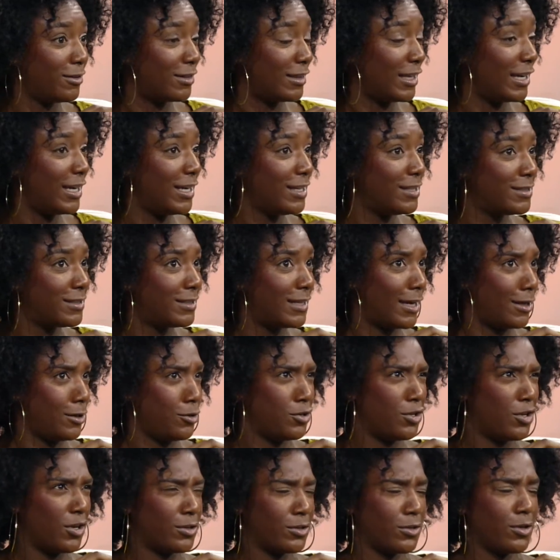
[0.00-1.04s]
things that,
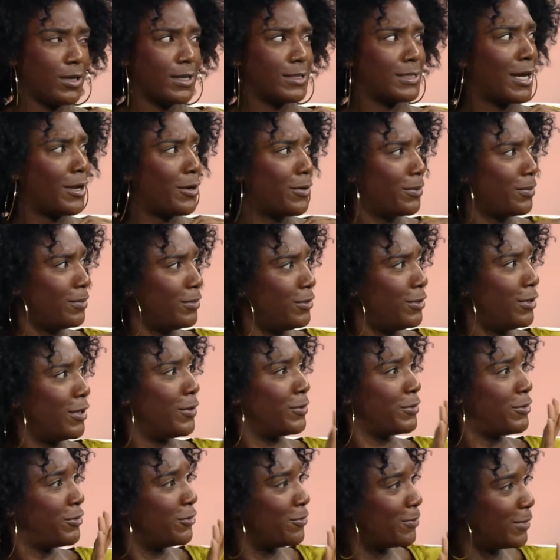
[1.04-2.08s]
as long as I don't
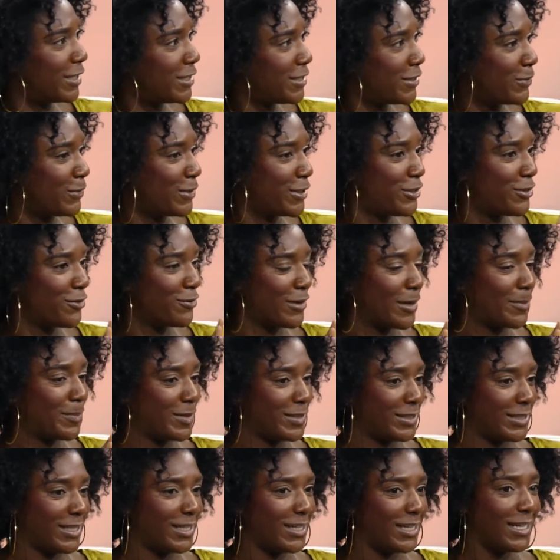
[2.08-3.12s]
know too much of what you're
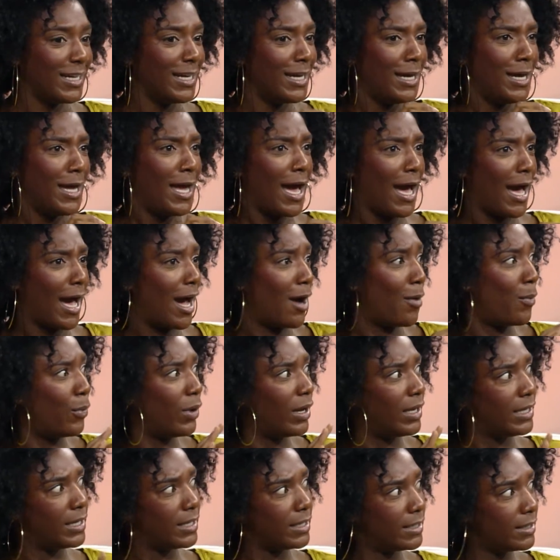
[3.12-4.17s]
representing, I'm
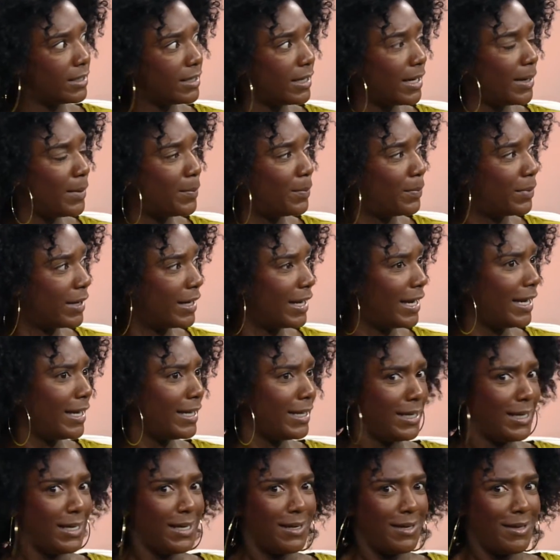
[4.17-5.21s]
well and good. But
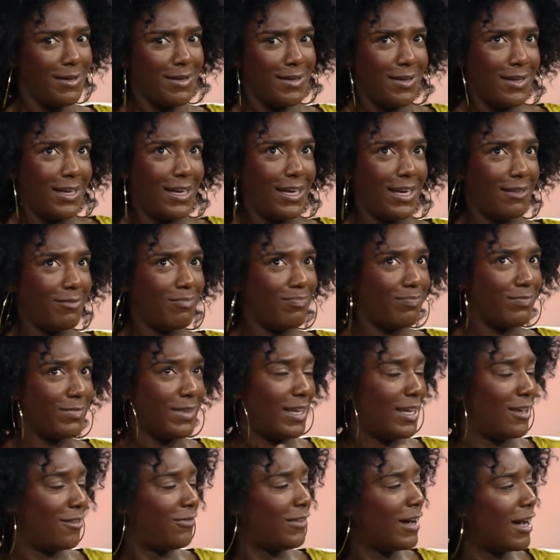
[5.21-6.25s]

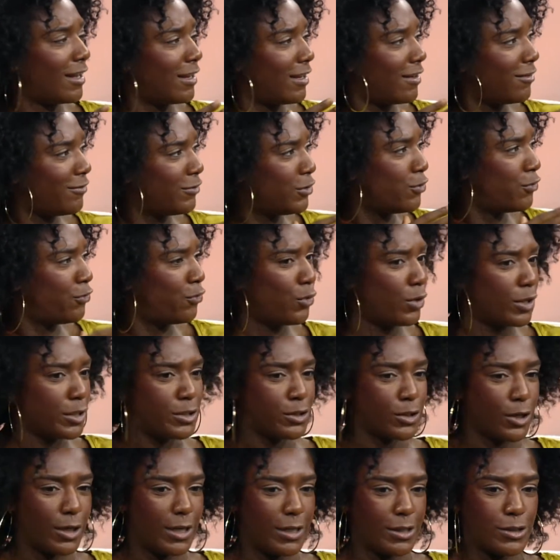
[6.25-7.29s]
if I love you for a
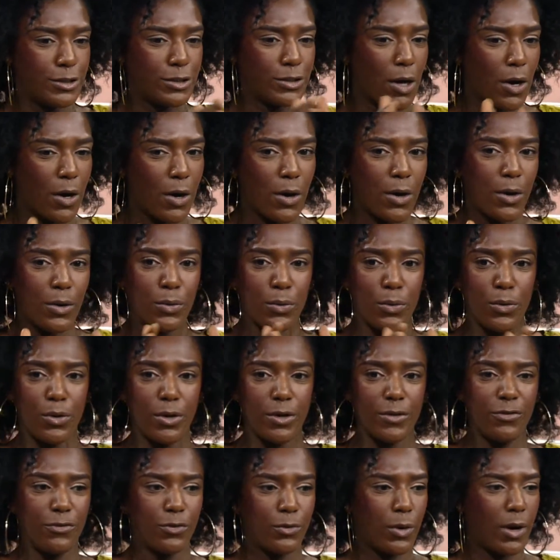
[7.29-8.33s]
certain song
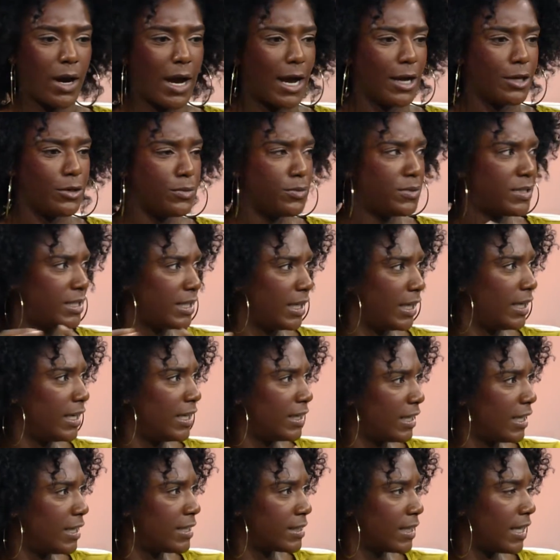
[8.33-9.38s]
or for how you sing
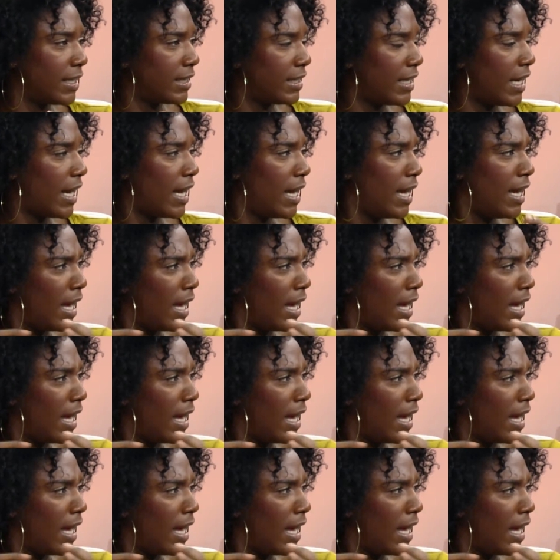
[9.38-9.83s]
and things like that,